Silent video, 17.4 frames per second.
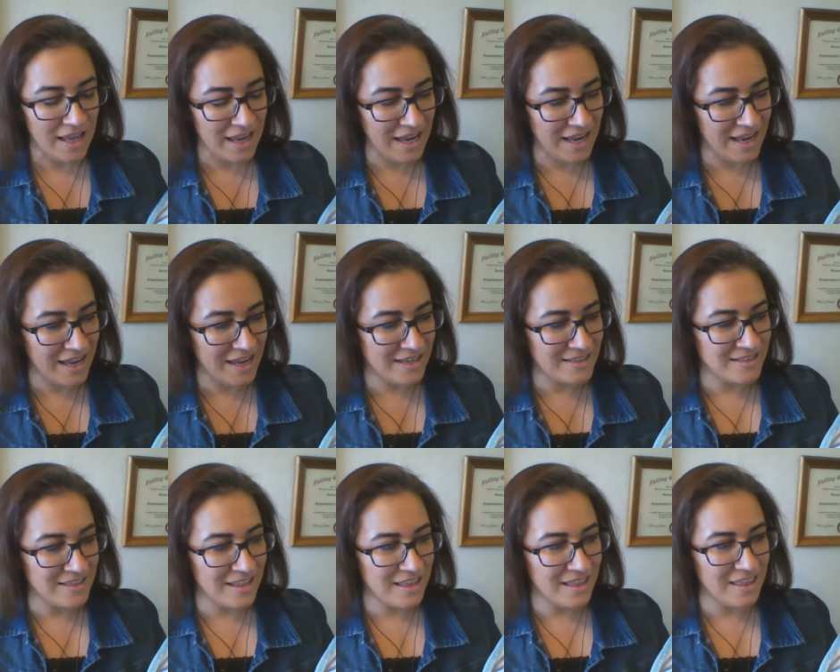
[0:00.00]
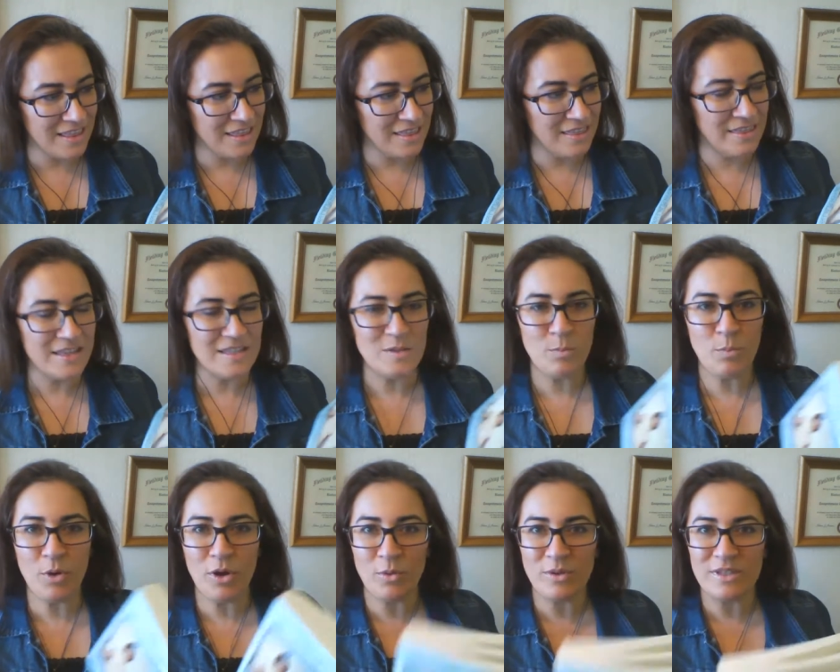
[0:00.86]
And this
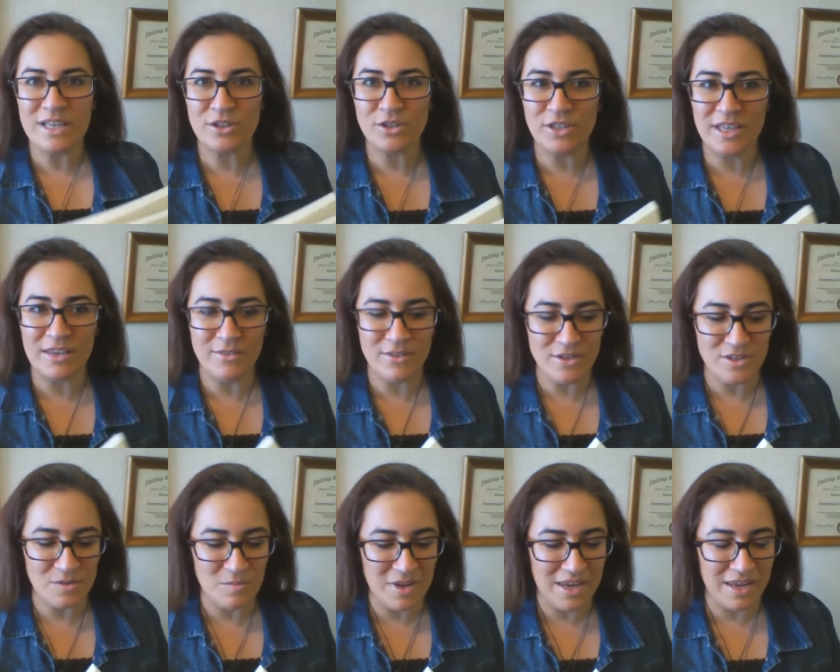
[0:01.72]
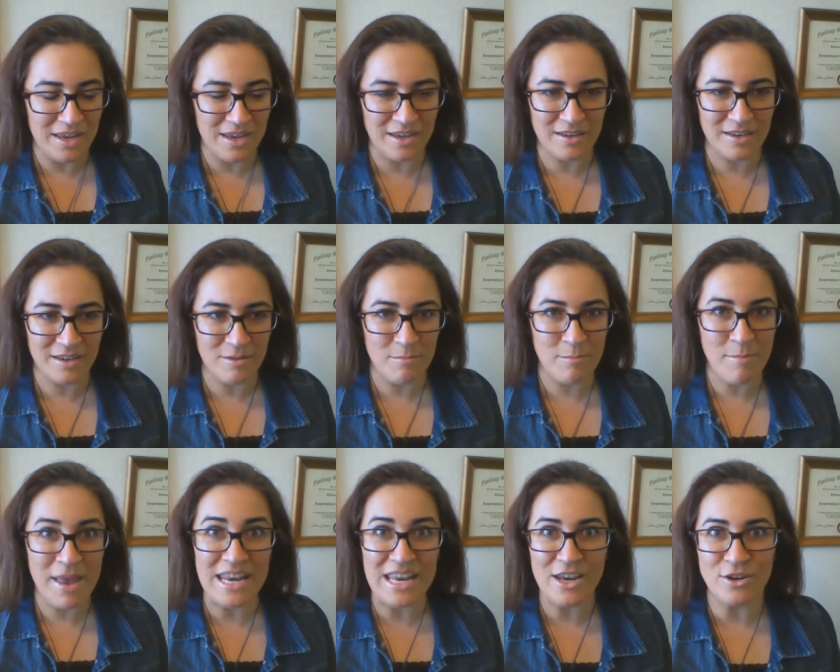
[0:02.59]
book was actually given to me
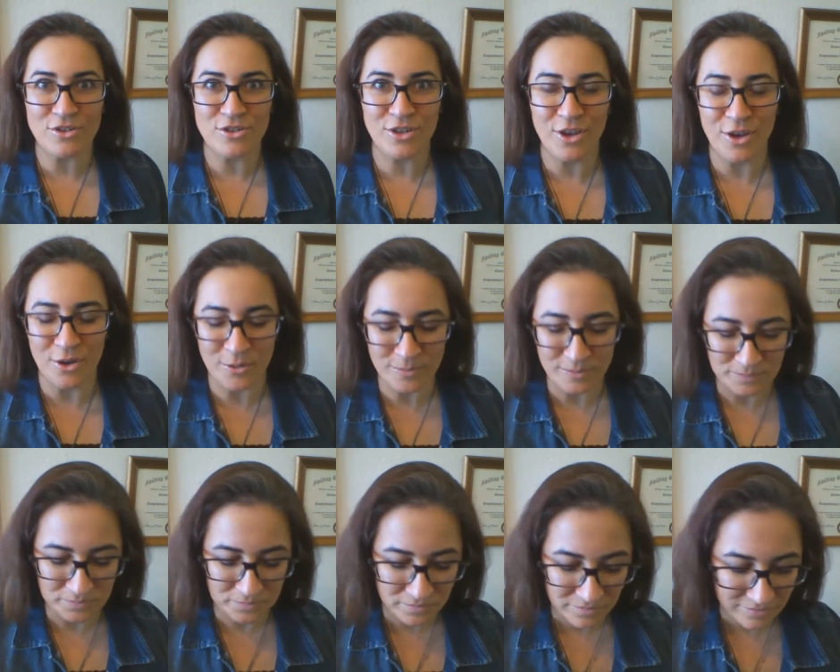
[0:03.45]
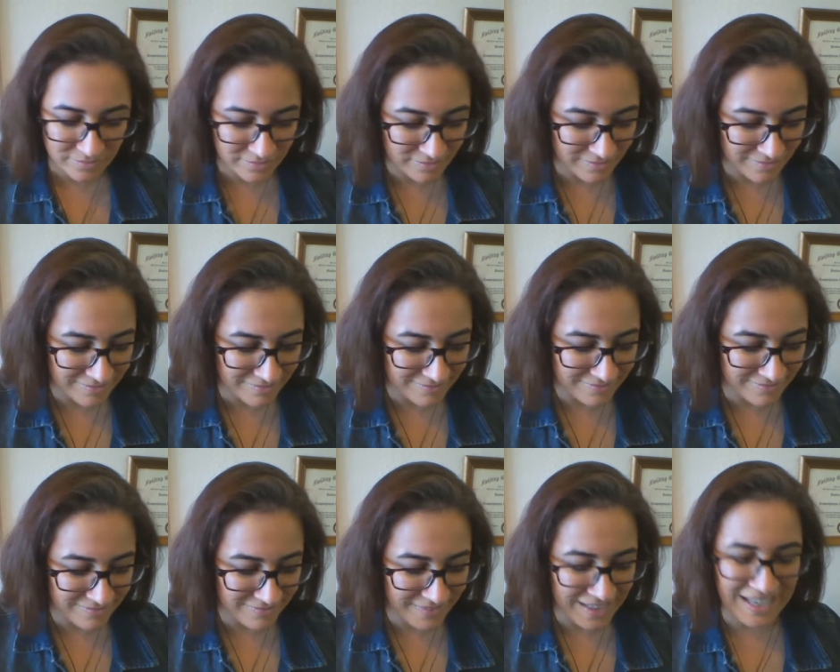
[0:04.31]
many years ago,
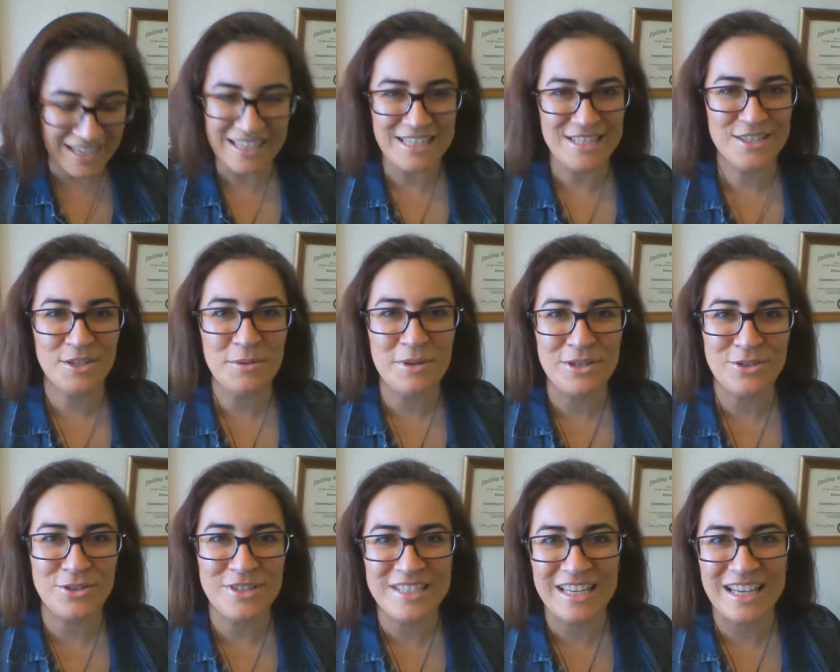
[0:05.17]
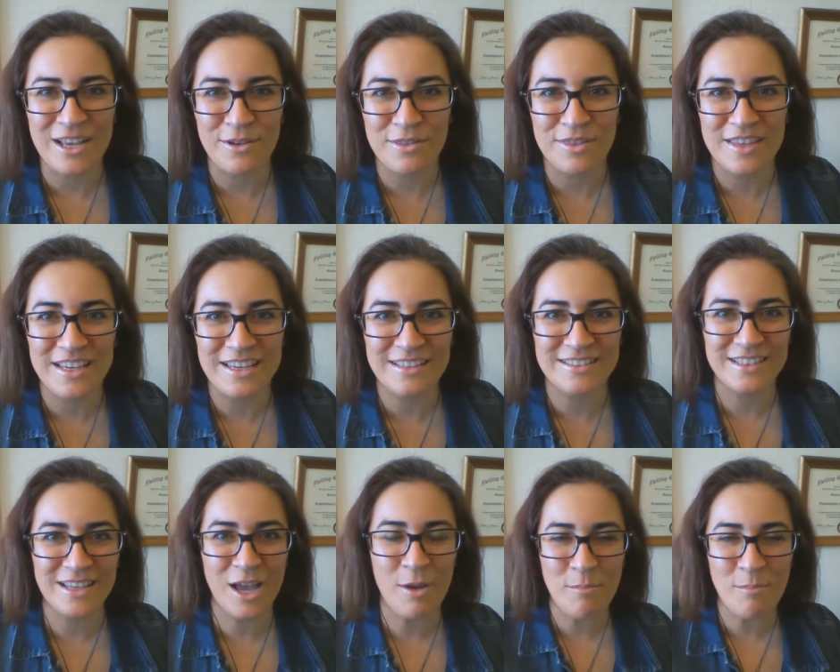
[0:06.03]
and it's so interesting how things
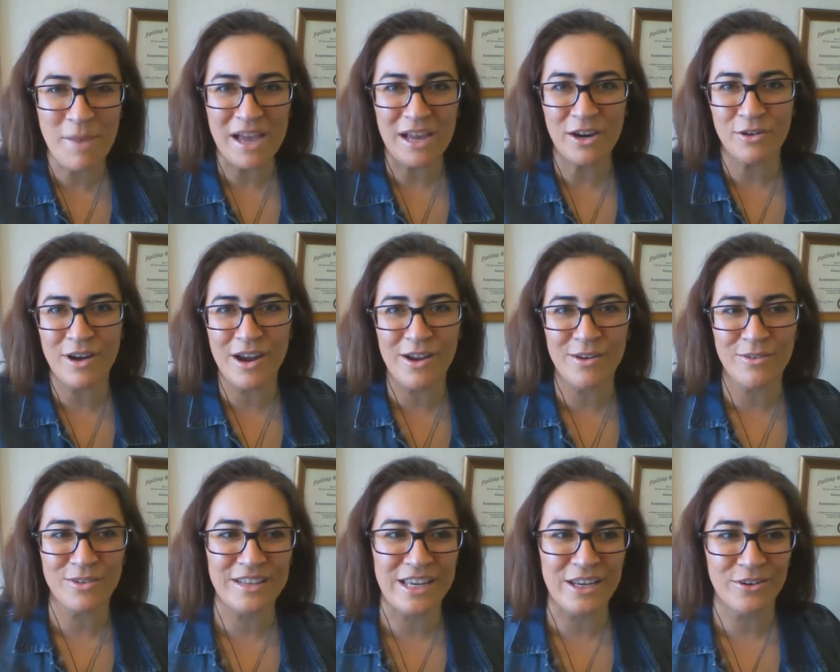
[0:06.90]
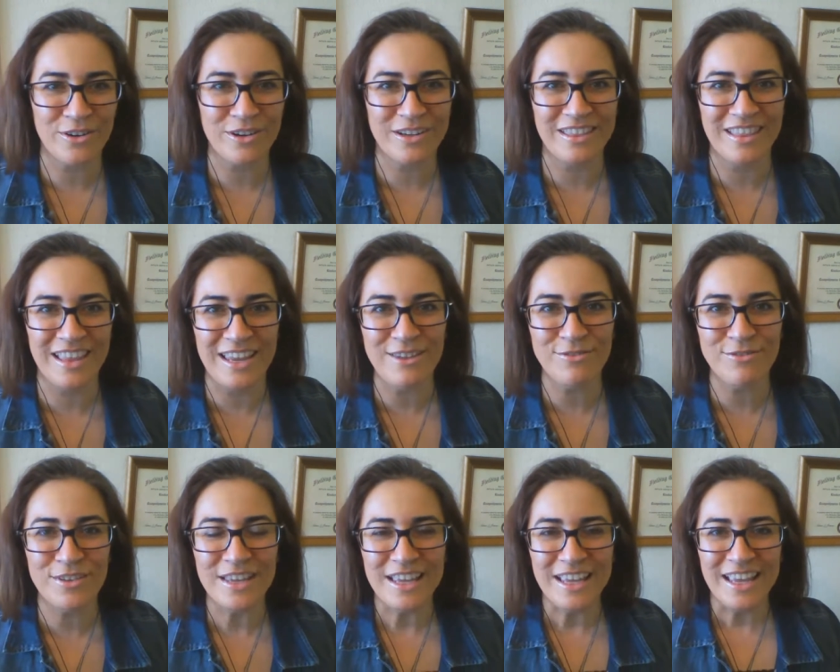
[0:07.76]
come back around later on in
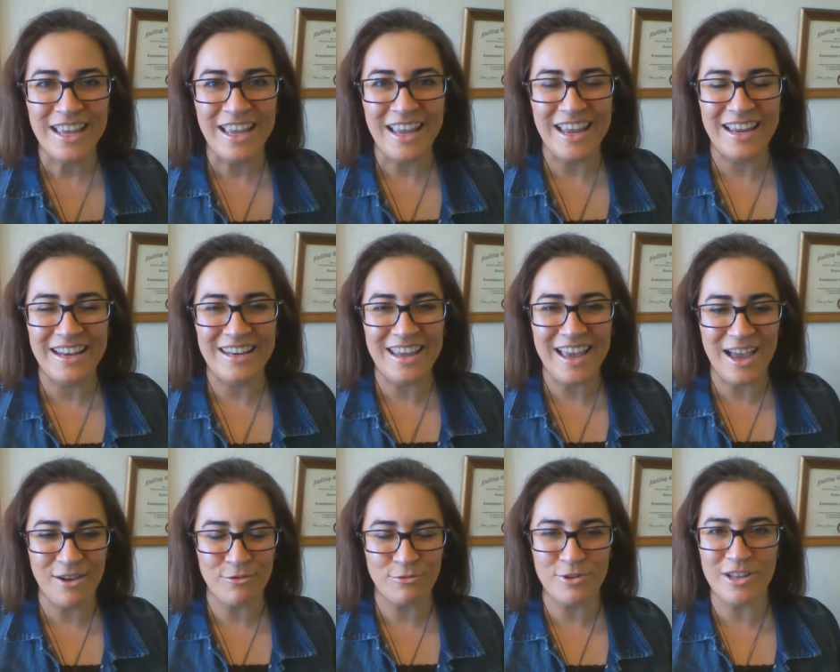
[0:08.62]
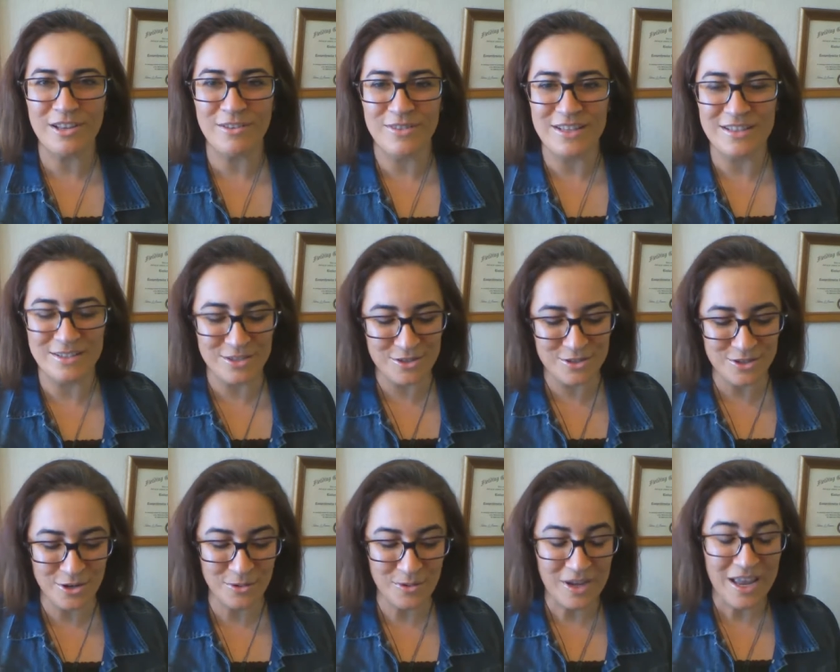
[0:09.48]
life and have relevance.
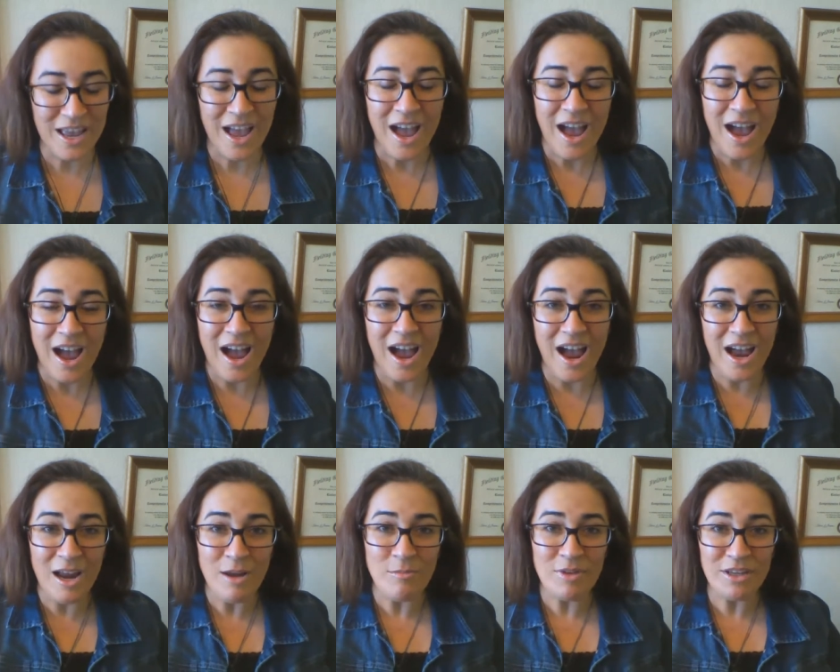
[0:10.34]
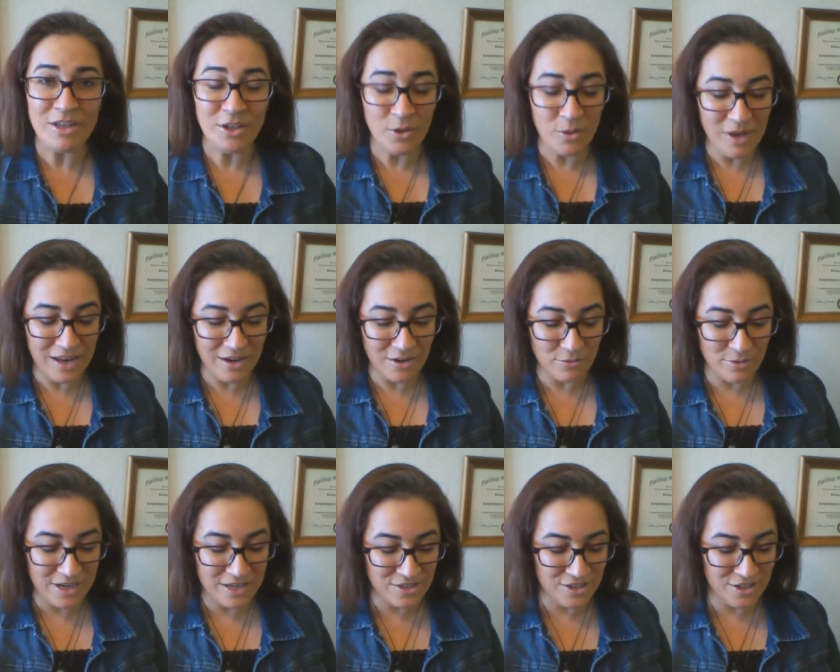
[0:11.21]
So I'm going to go ahead and
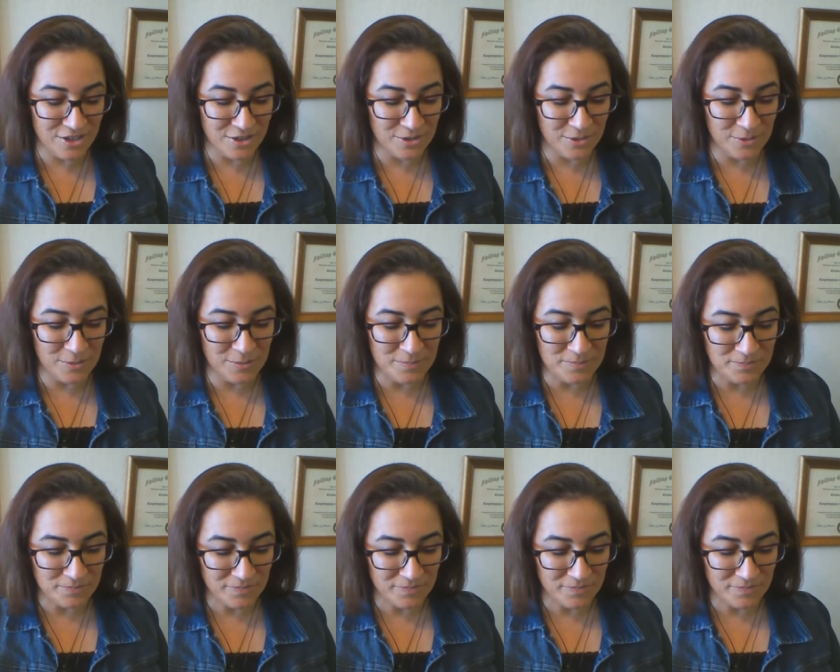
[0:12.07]
read to you